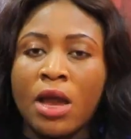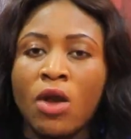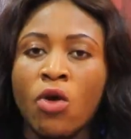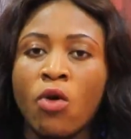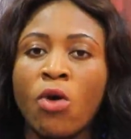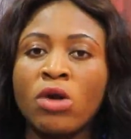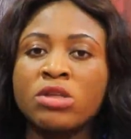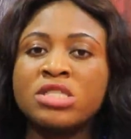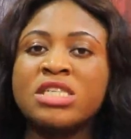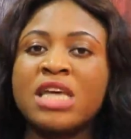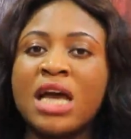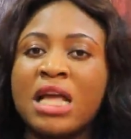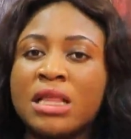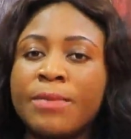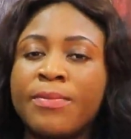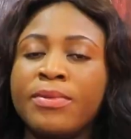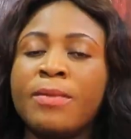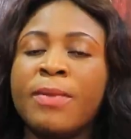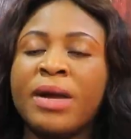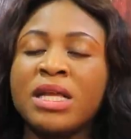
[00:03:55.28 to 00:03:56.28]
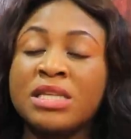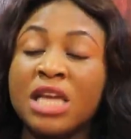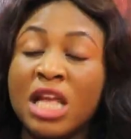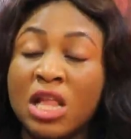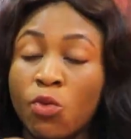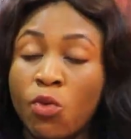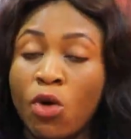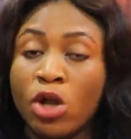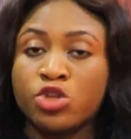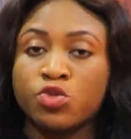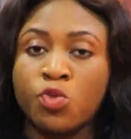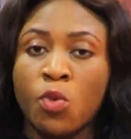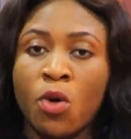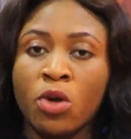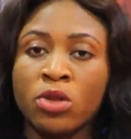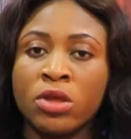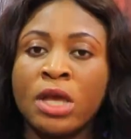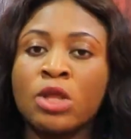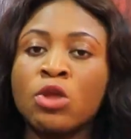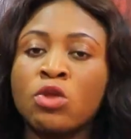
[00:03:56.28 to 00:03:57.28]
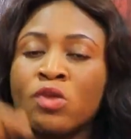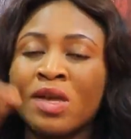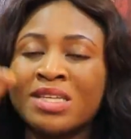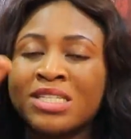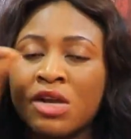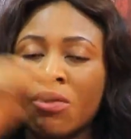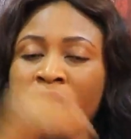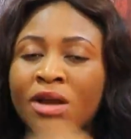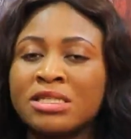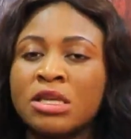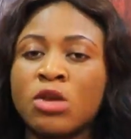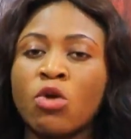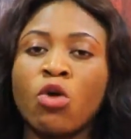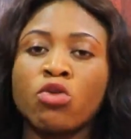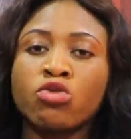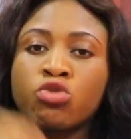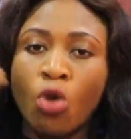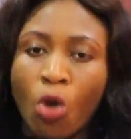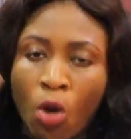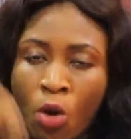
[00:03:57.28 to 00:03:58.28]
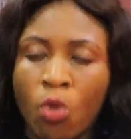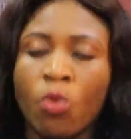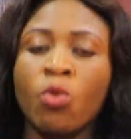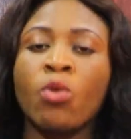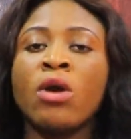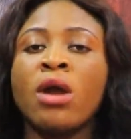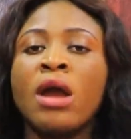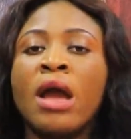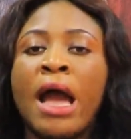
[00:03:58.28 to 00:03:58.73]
Oh, Jan, Pan Jan, a watch, and another graduate called Tong.